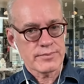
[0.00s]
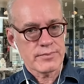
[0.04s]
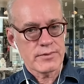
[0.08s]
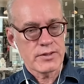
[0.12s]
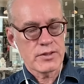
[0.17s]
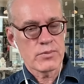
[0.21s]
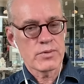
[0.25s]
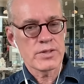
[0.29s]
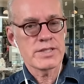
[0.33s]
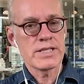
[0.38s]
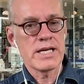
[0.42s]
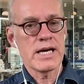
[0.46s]

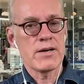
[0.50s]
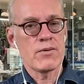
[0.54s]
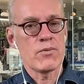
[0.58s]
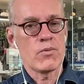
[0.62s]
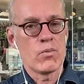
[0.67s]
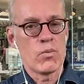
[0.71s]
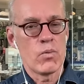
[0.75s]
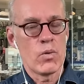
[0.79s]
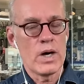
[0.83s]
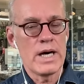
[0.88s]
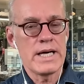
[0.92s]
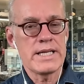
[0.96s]
there was not
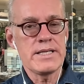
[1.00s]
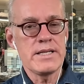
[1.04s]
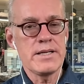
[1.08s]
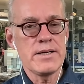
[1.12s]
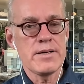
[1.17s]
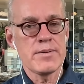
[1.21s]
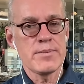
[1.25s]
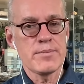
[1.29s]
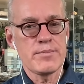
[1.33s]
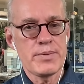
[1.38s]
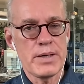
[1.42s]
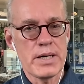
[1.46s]
one
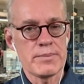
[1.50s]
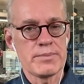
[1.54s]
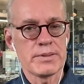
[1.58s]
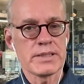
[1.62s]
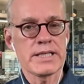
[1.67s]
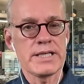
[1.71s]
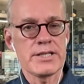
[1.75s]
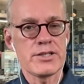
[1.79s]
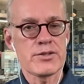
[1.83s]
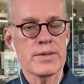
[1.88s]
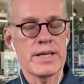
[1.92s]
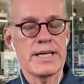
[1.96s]

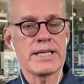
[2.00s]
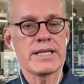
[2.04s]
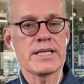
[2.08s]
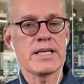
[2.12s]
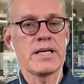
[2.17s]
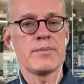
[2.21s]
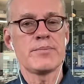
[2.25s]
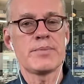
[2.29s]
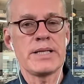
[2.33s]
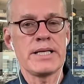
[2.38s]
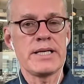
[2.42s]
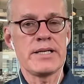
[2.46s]
publicly traded
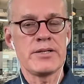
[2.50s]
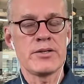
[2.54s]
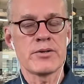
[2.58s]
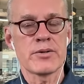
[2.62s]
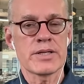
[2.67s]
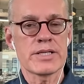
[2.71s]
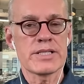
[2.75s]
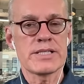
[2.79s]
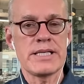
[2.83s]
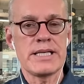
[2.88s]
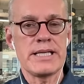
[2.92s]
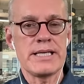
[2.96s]
company in New
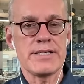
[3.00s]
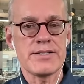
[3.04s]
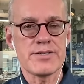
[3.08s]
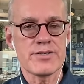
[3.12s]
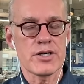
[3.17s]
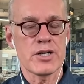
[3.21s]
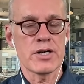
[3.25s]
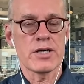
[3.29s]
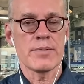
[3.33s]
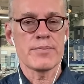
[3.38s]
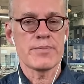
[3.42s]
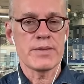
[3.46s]
York City
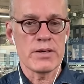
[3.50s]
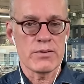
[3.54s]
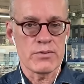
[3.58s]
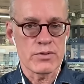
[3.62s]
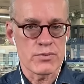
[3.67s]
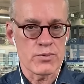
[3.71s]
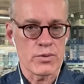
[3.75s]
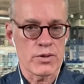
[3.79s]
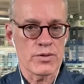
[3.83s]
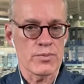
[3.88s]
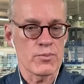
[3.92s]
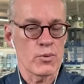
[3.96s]
startup that was
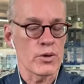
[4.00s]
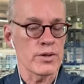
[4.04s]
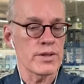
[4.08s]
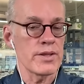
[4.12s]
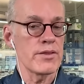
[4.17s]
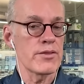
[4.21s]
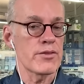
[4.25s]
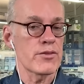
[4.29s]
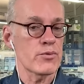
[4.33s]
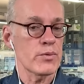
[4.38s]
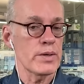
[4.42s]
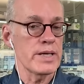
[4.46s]
worth more than
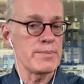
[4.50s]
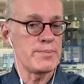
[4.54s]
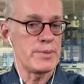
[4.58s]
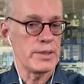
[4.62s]
$3